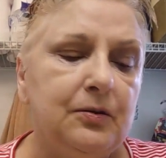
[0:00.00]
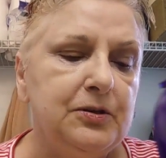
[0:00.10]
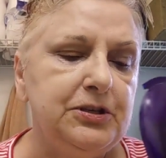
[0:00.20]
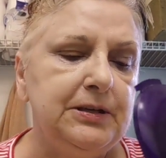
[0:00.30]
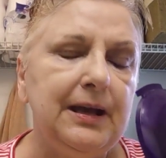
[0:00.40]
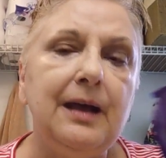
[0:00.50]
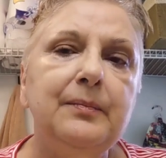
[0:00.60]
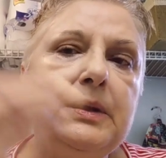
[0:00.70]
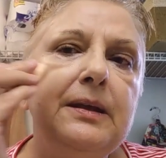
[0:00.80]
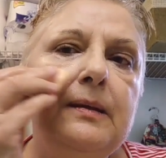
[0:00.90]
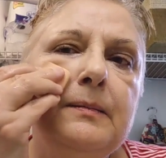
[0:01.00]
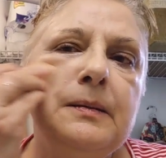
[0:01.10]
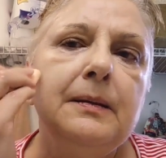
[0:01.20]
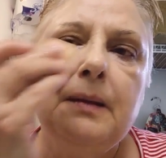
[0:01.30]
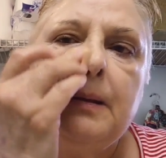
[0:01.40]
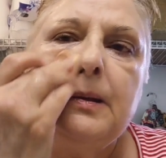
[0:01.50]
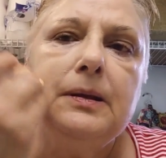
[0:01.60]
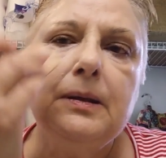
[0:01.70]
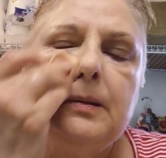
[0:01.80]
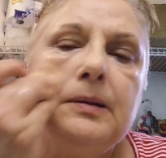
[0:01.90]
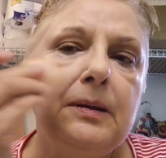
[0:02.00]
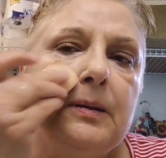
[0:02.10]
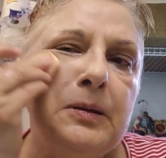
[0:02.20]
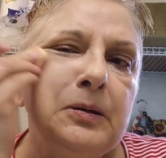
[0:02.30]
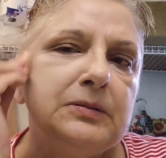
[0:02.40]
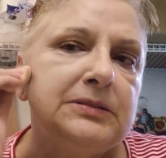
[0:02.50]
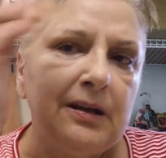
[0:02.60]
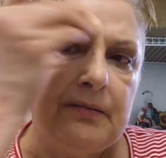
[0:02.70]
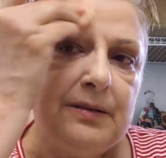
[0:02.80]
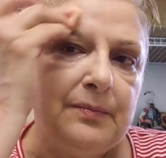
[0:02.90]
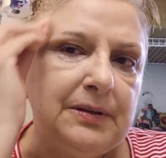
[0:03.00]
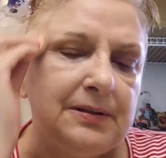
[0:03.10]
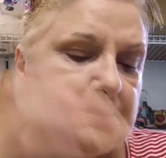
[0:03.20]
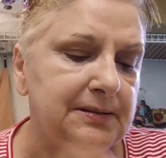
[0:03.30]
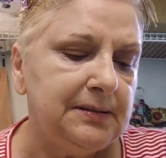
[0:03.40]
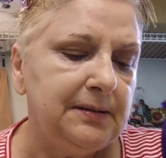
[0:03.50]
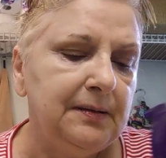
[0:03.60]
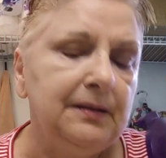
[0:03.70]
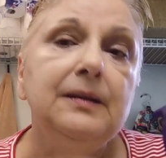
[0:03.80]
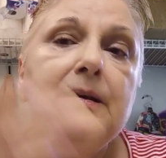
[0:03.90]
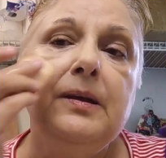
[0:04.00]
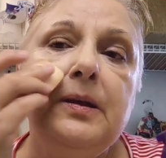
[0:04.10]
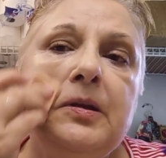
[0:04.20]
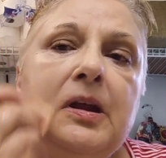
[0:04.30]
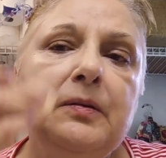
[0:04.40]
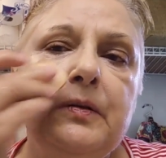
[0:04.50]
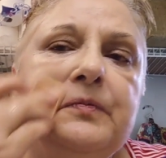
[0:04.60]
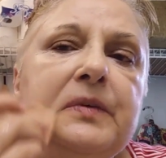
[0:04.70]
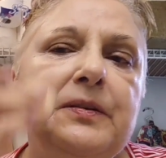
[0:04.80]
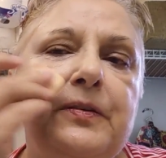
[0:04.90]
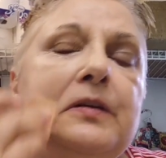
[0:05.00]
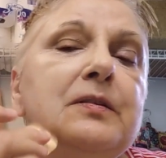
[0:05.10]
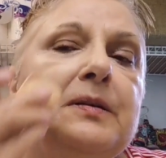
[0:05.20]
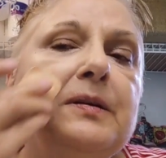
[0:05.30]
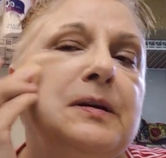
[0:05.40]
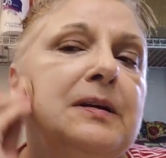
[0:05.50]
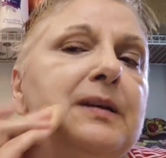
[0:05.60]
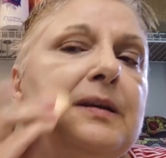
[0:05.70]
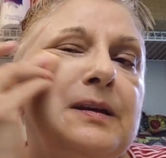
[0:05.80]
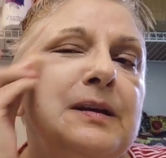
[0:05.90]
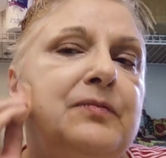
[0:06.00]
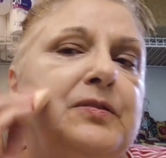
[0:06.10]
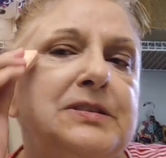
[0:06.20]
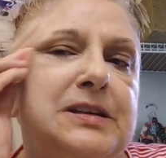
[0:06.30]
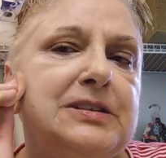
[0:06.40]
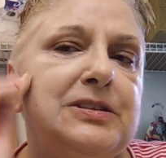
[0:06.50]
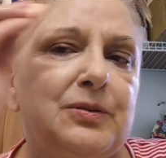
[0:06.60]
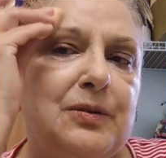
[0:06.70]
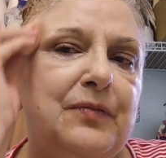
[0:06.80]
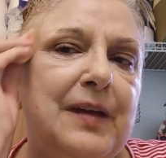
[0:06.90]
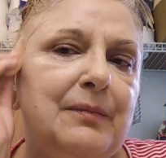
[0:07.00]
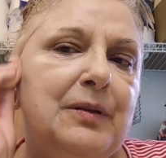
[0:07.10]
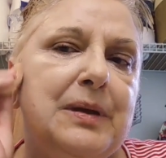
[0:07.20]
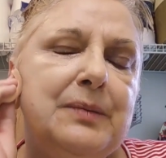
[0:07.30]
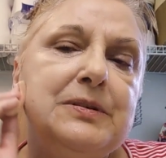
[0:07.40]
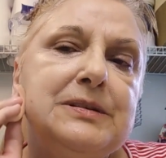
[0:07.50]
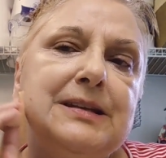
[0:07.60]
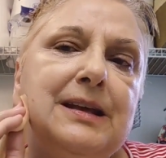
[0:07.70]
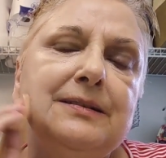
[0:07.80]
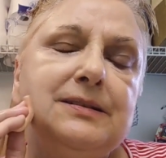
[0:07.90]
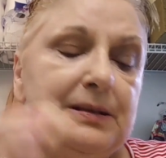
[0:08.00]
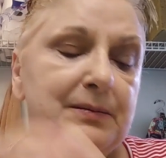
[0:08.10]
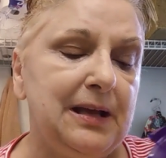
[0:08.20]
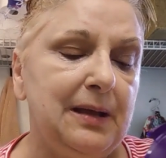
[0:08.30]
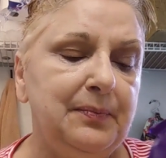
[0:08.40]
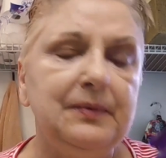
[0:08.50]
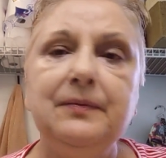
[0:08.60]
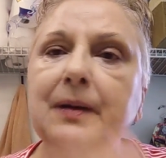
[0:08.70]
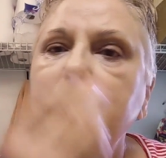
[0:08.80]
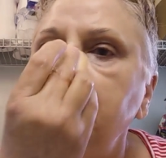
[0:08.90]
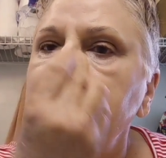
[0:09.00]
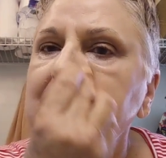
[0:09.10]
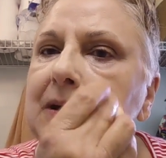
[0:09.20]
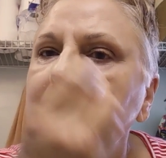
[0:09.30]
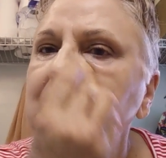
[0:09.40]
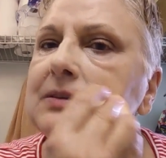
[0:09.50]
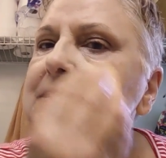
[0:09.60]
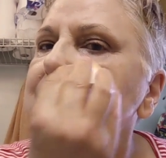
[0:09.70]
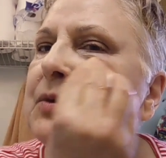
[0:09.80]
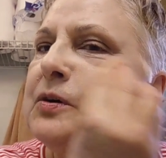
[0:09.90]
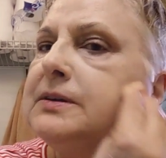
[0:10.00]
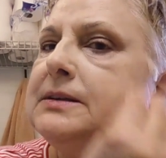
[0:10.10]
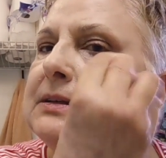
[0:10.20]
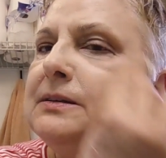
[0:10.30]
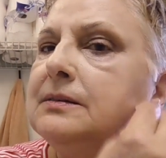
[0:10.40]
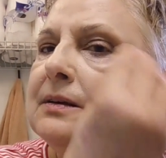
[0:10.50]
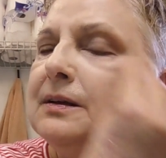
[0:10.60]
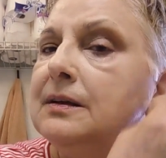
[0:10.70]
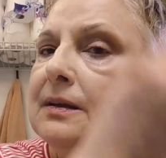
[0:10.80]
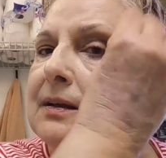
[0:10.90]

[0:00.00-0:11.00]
Of course, she got me hooked on it because, you know, if, if you if your sister or family member is selling some type of, um, you know, multi-marketing